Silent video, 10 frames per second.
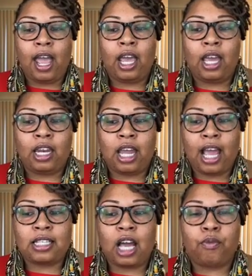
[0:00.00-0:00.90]
And
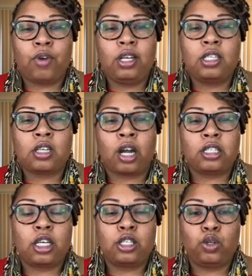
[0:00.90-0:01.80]
as I really
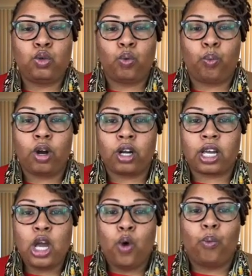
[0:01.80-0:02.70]
started to do the
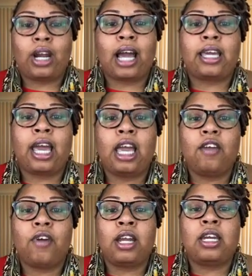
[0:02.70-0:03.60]
work, when I
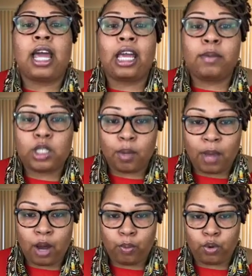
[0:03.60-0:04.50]
gave a name to
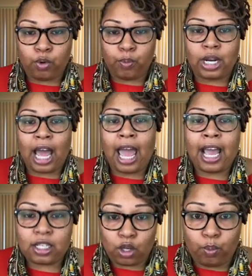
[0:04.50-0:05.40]
my womb, when I
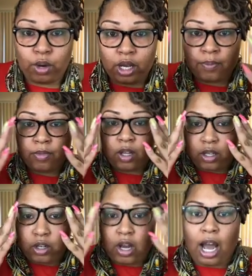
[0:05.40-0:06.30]
asked her what,
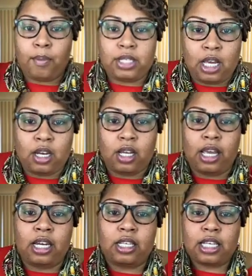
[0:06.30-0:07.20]
I was in
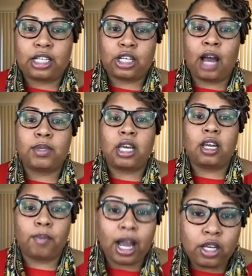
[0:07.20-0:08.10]
a session, I was
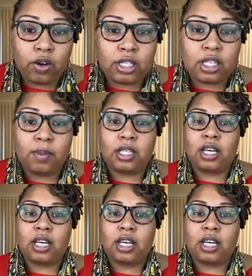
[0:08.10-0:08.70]
getting my yoni steaming